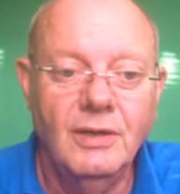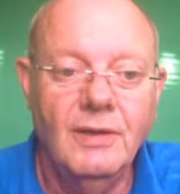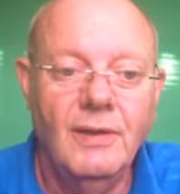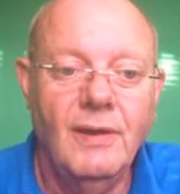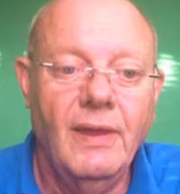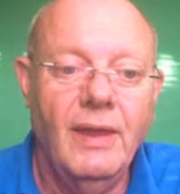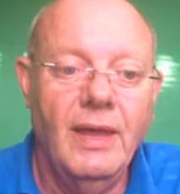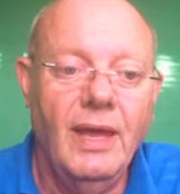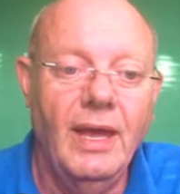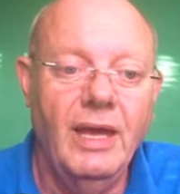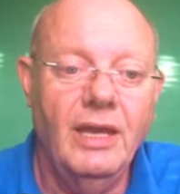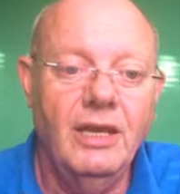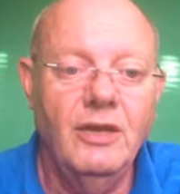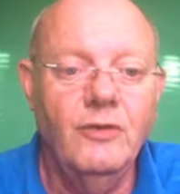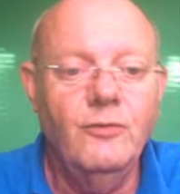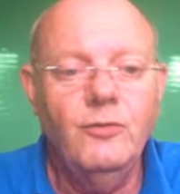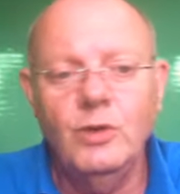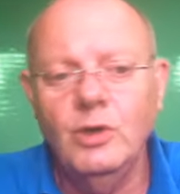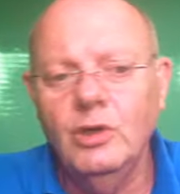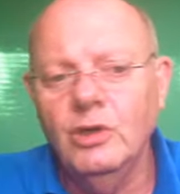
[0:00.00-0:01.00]
And if
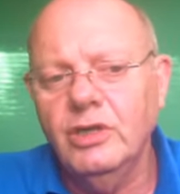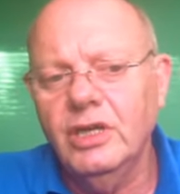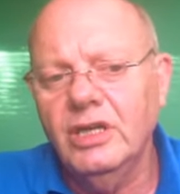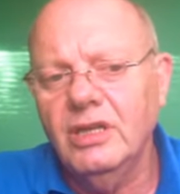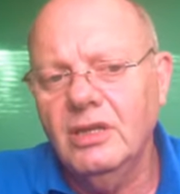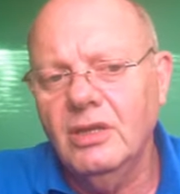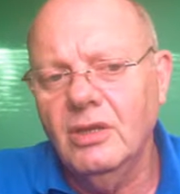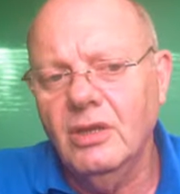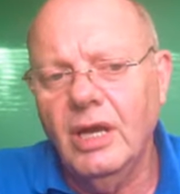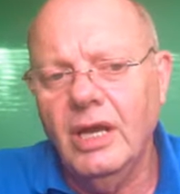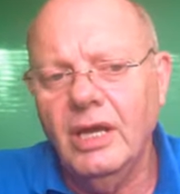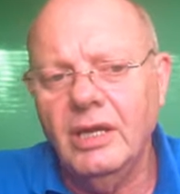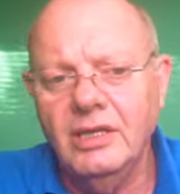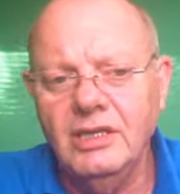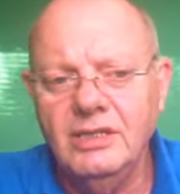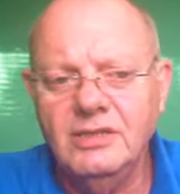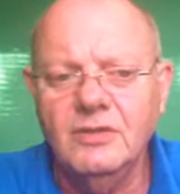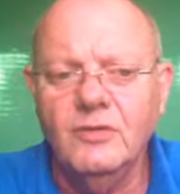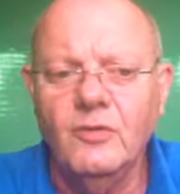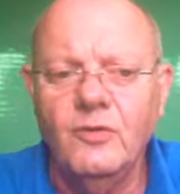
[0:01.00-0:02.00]
we look at our
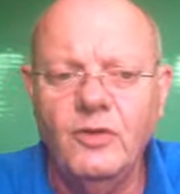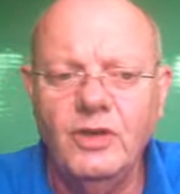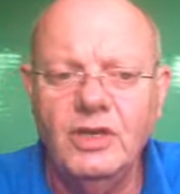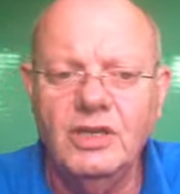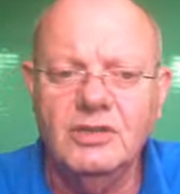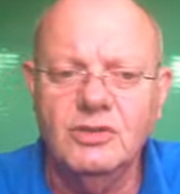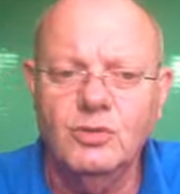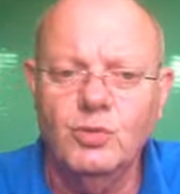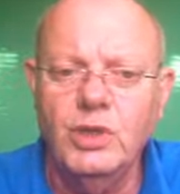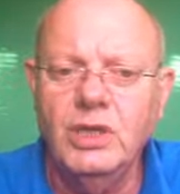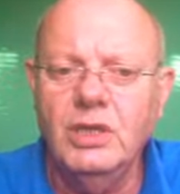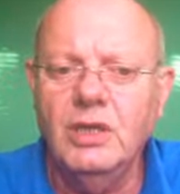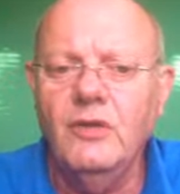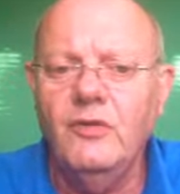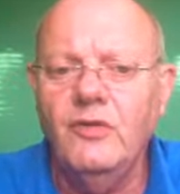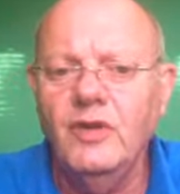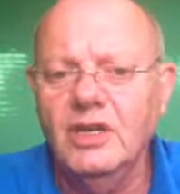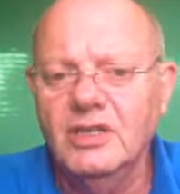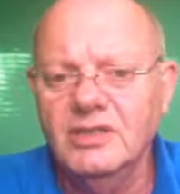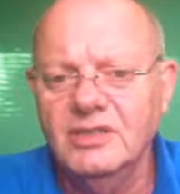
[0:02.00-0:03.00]
recent figures, weekly
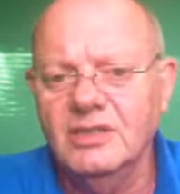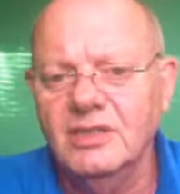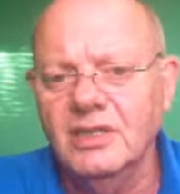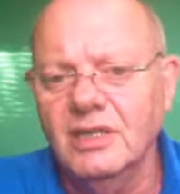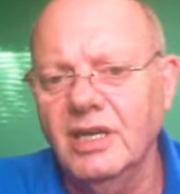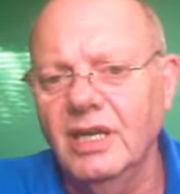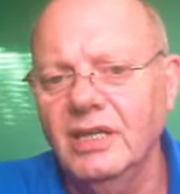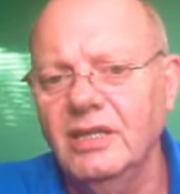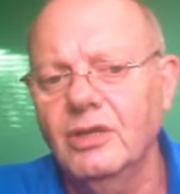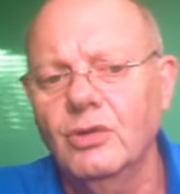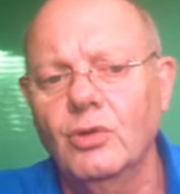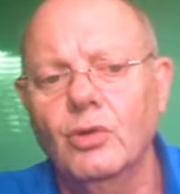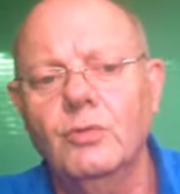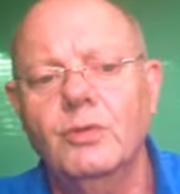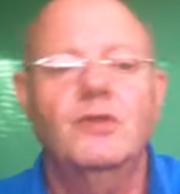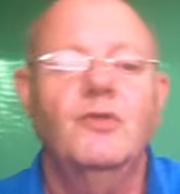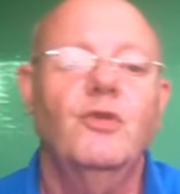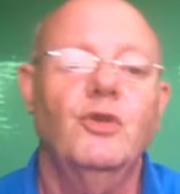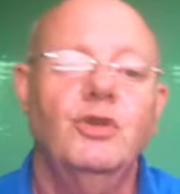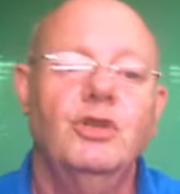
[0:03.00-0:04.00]
figures indicate that
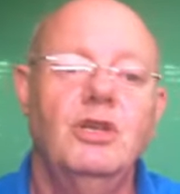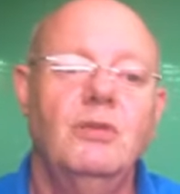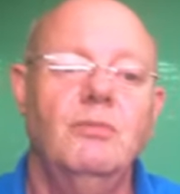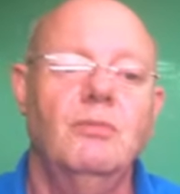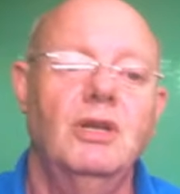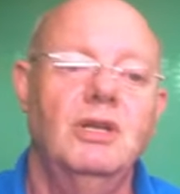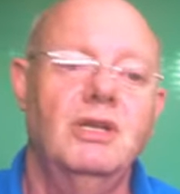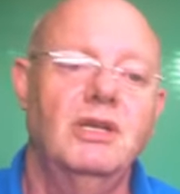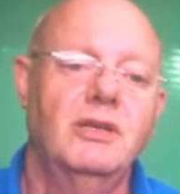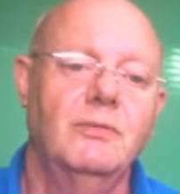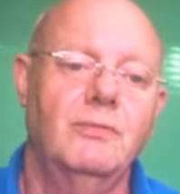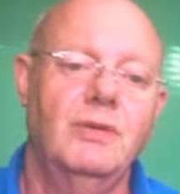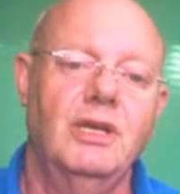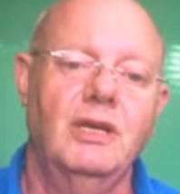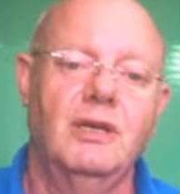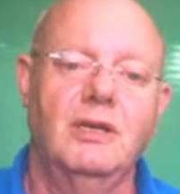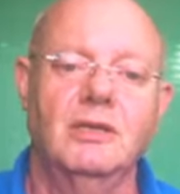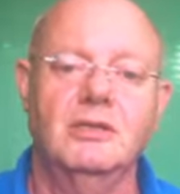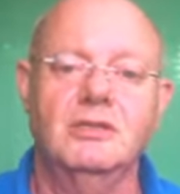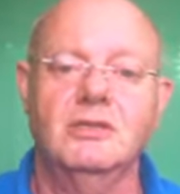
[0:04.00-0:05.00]
almost 40 million
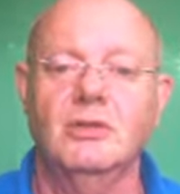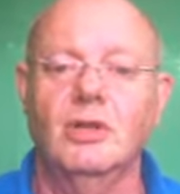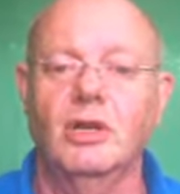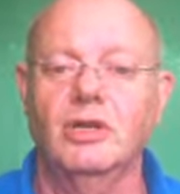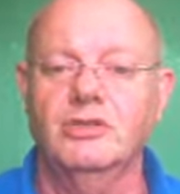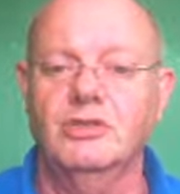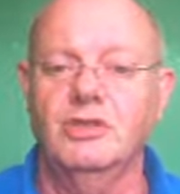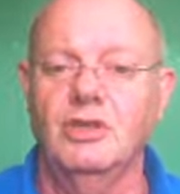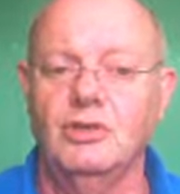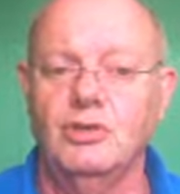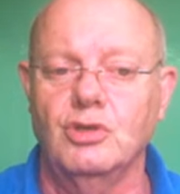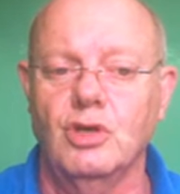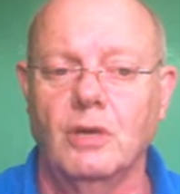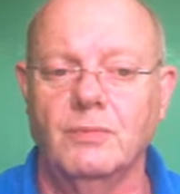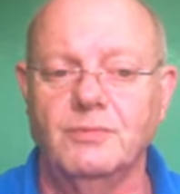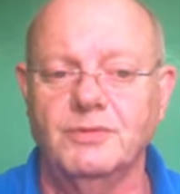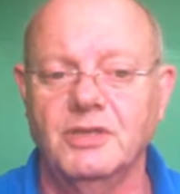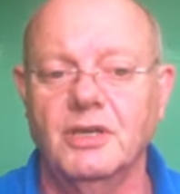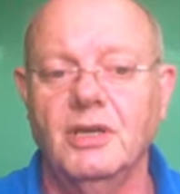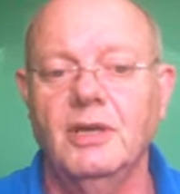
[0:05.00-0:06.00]
Americans have lost their
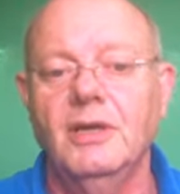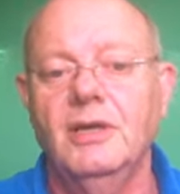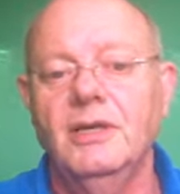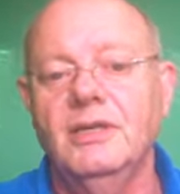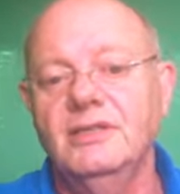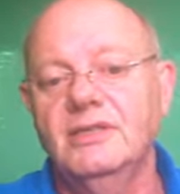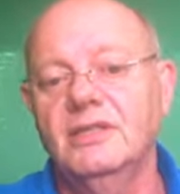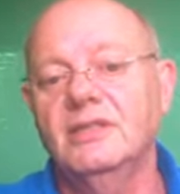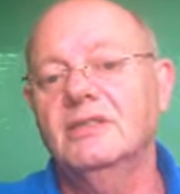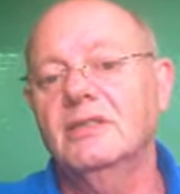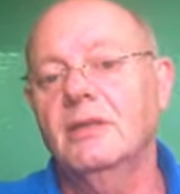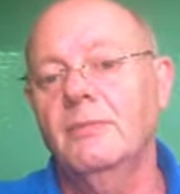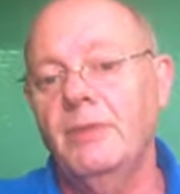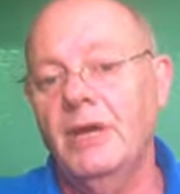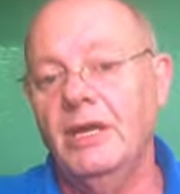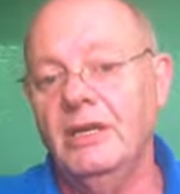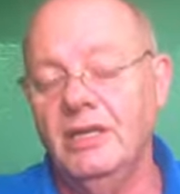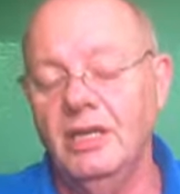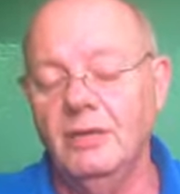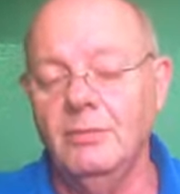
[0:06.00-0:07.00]
jobs since the
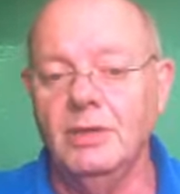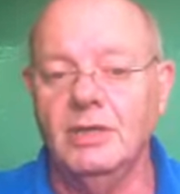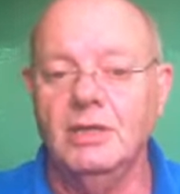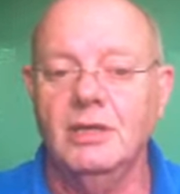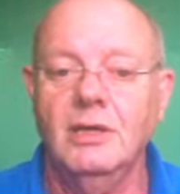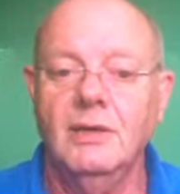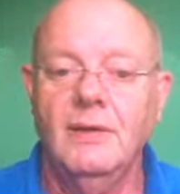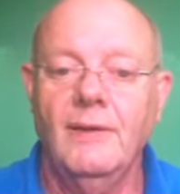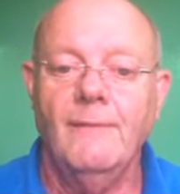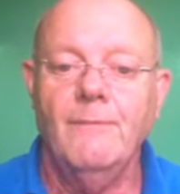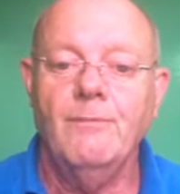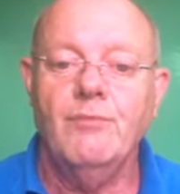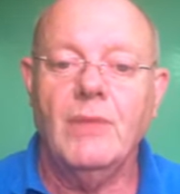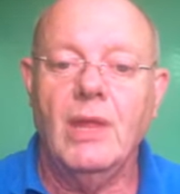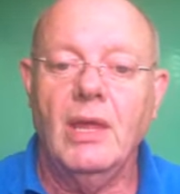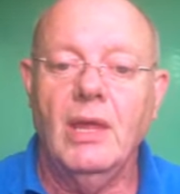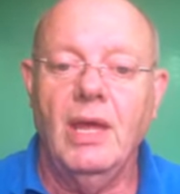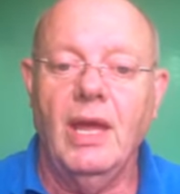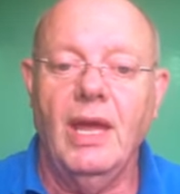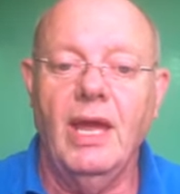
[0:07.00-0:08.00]
pandemic,
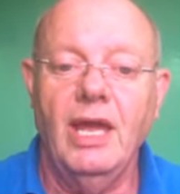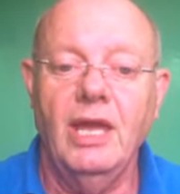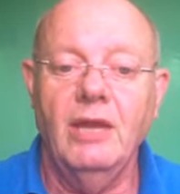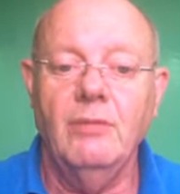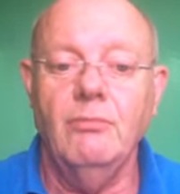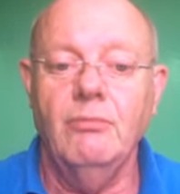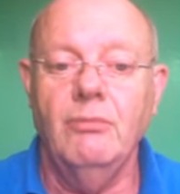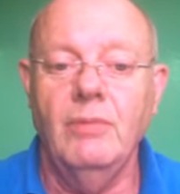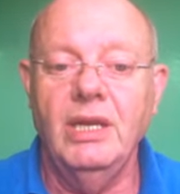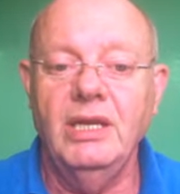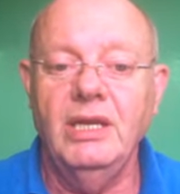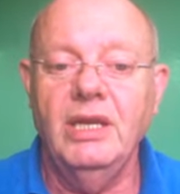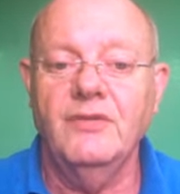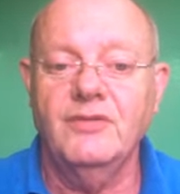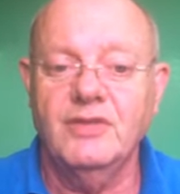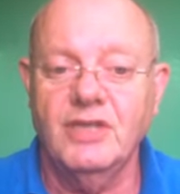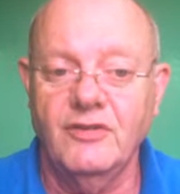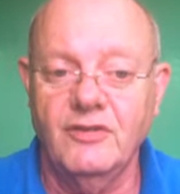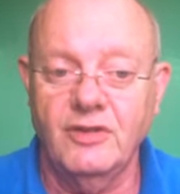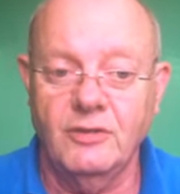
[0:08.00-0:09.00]
and many have
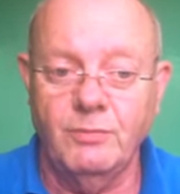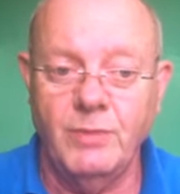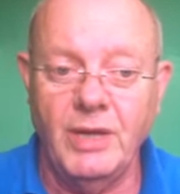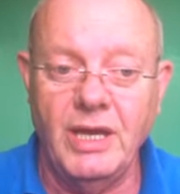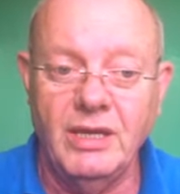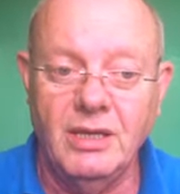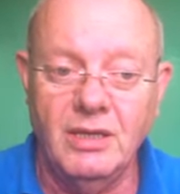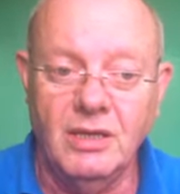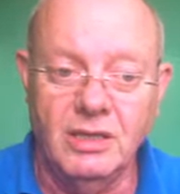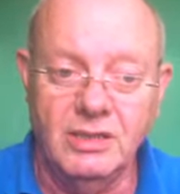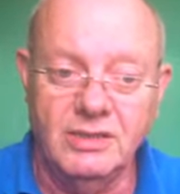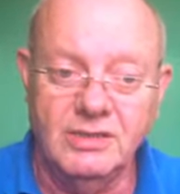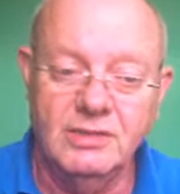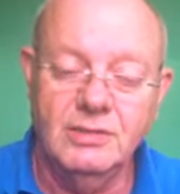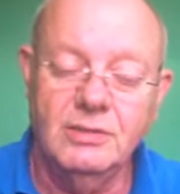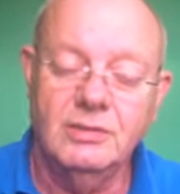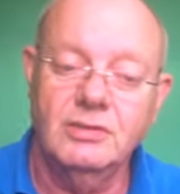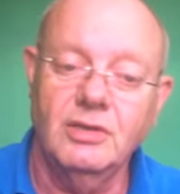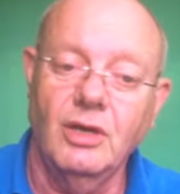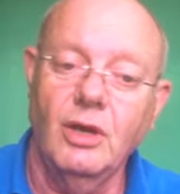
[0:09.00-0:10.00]
suffered pay cuts.
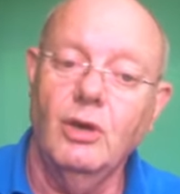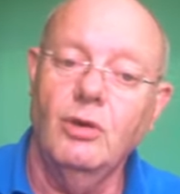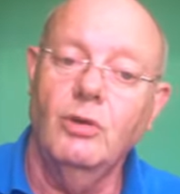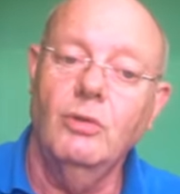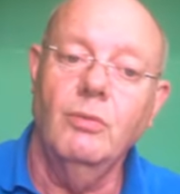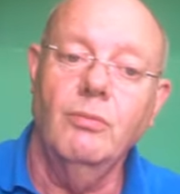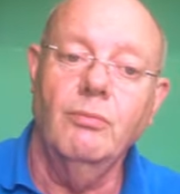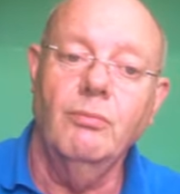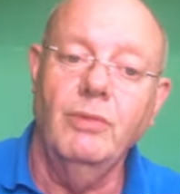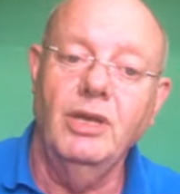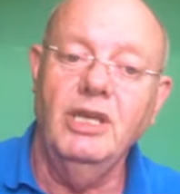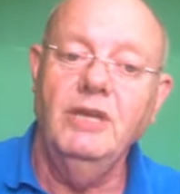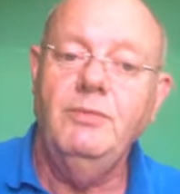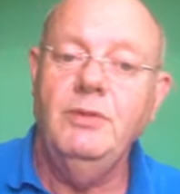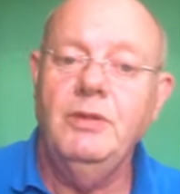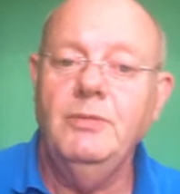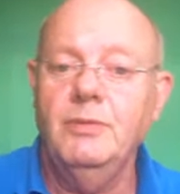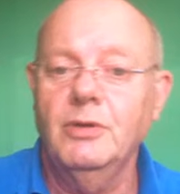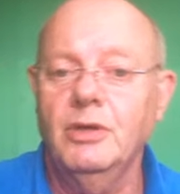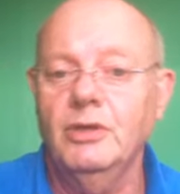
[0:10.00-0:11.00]
So many
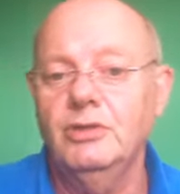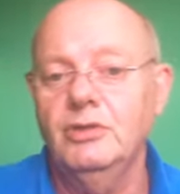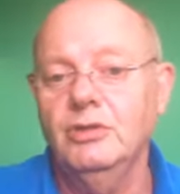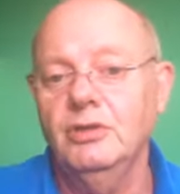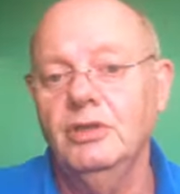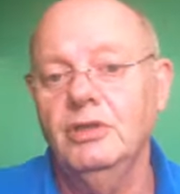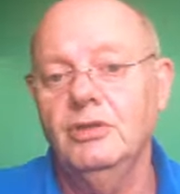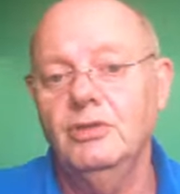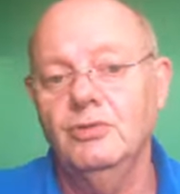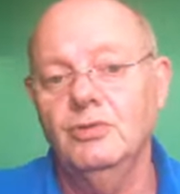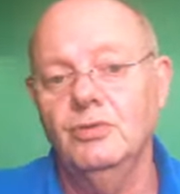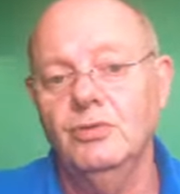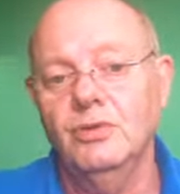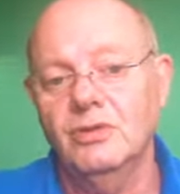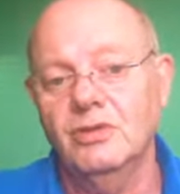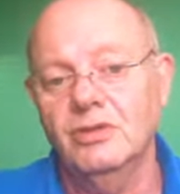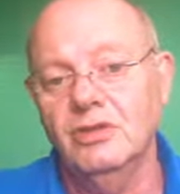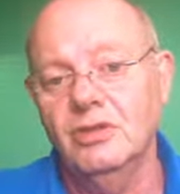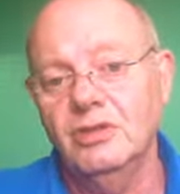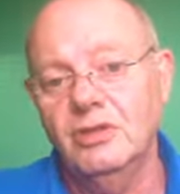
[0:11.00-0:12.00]
people are turning to
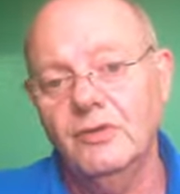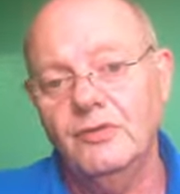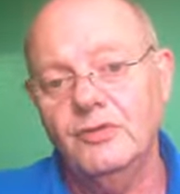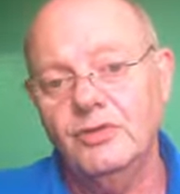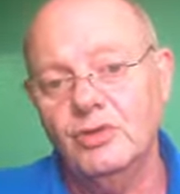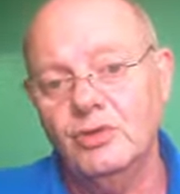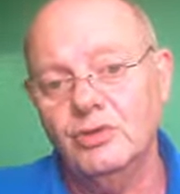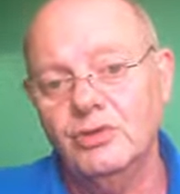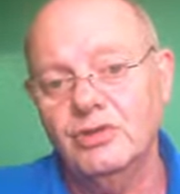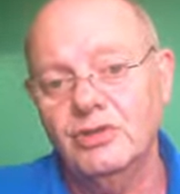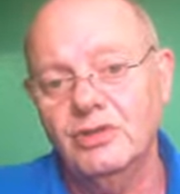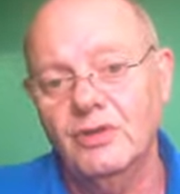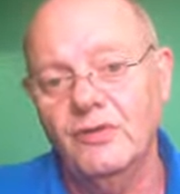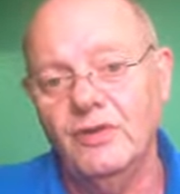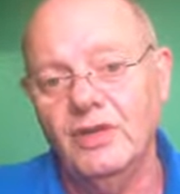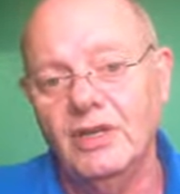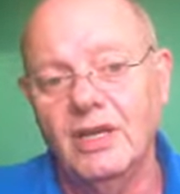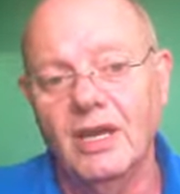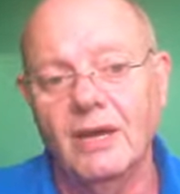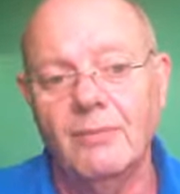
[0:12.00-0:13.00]
alternative sources of
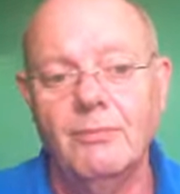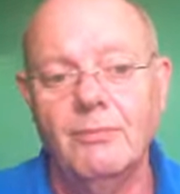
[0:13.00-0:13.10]
income,